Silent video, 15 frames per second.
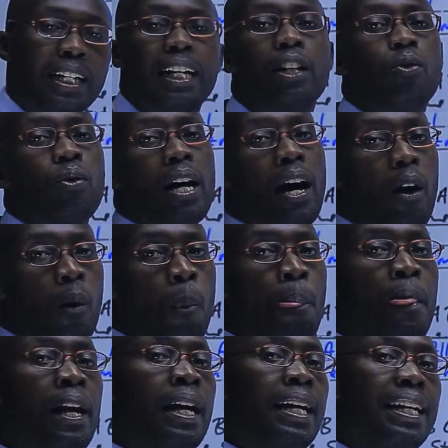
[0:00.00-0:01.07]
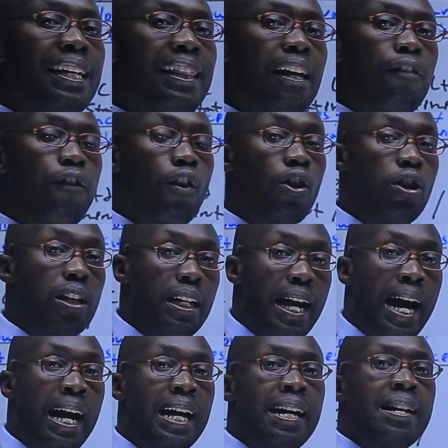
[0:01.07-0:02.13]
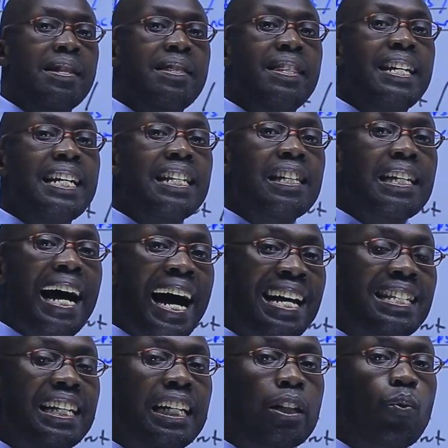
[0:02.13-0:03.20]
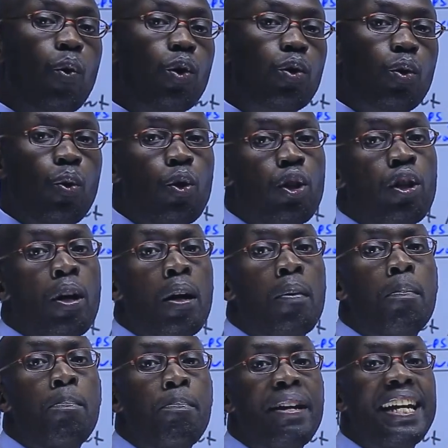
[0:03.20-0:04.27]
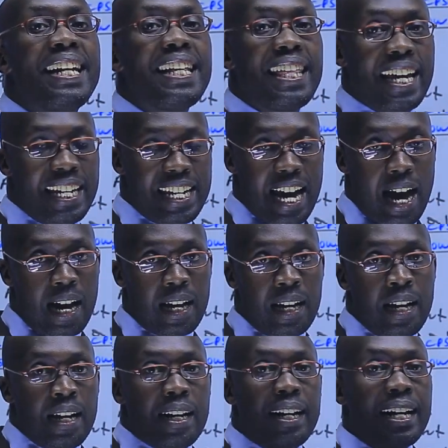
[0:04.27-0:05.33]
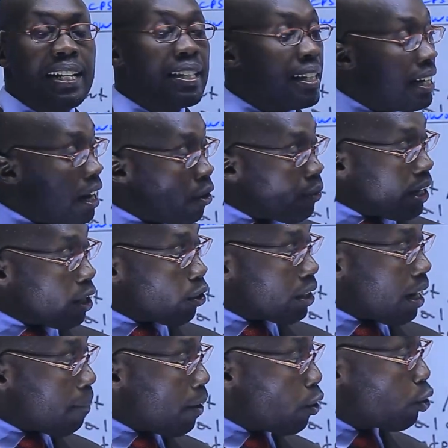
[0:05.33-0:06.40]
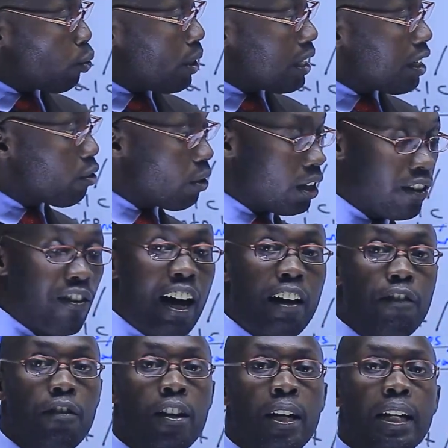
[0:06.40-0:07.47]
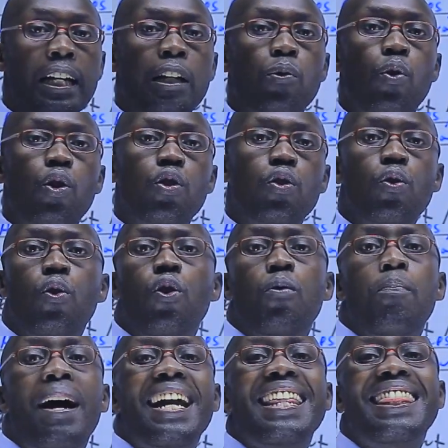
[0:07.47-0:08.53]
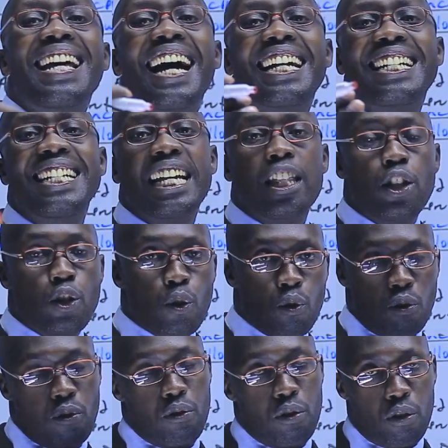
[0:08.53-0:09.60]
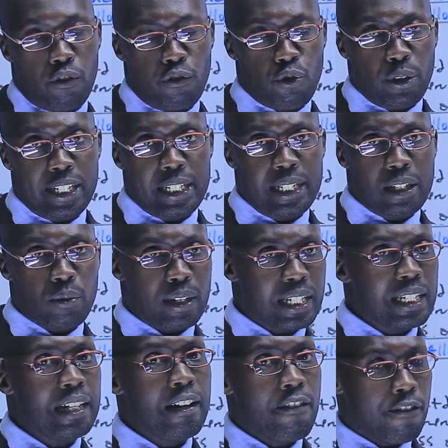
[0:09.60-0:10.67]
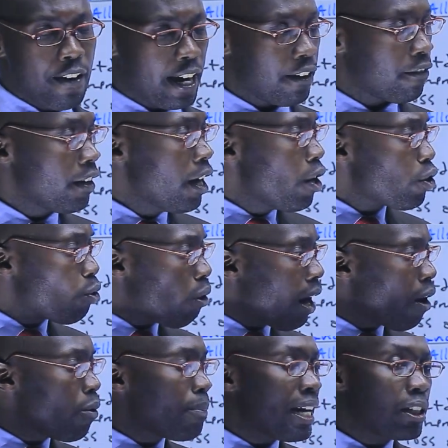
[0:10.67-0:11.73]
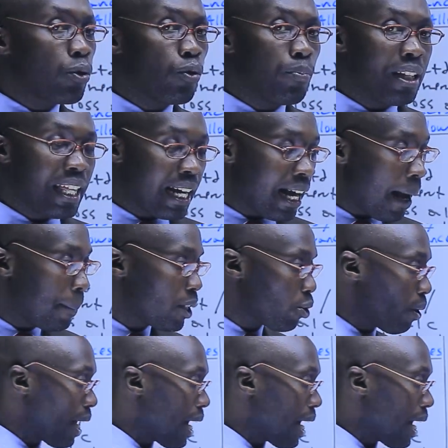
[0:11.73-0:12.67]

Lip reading: tell you now, in the fourth year, this asset was sold mid the year. Let's say now we are talking about 2025. It was sold by 30th June of 2025. So how much will be the capital